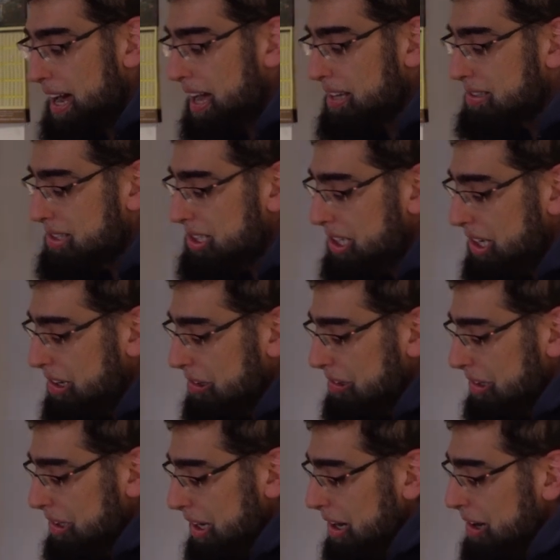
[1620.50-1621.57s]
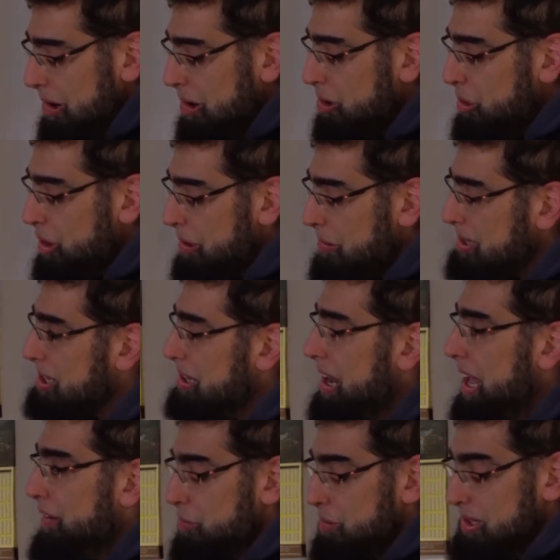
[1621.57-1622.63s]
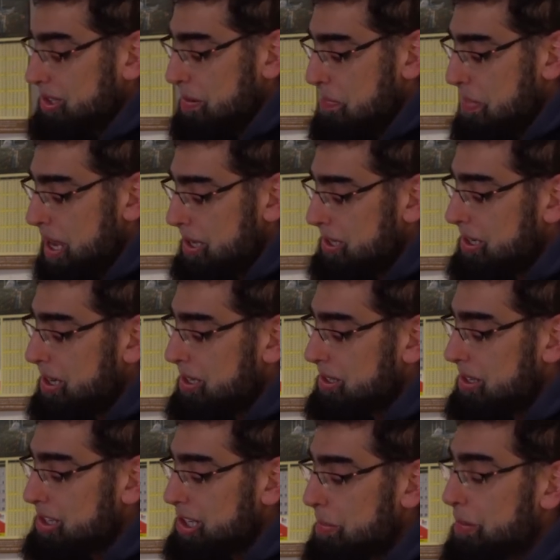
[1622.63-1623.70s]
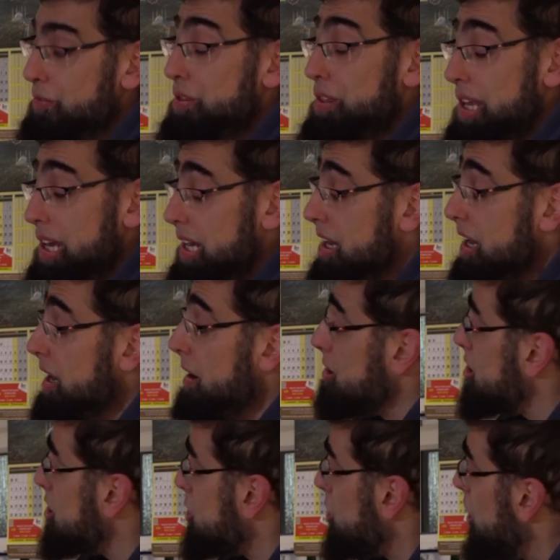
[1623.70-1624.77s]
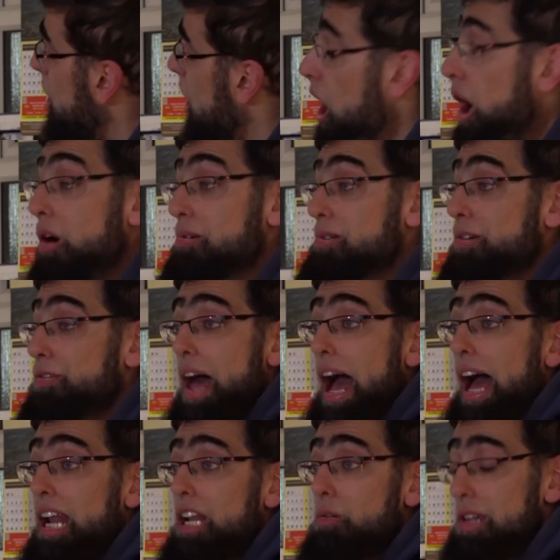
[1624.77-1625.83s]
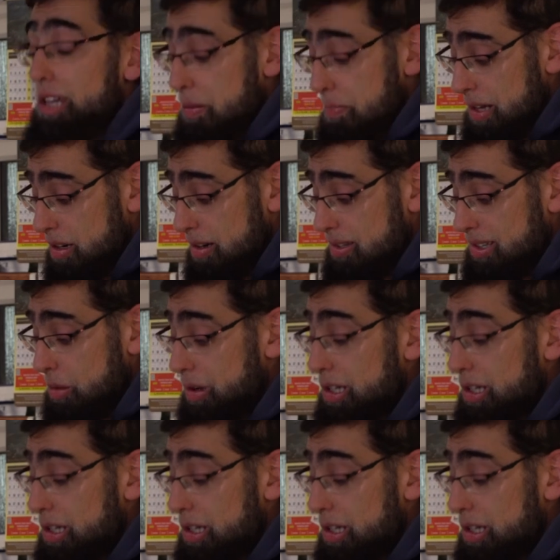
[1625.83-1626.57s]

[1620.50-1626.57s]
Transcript: until all that was left was Damascus and some of the strongholds of the Alawi community,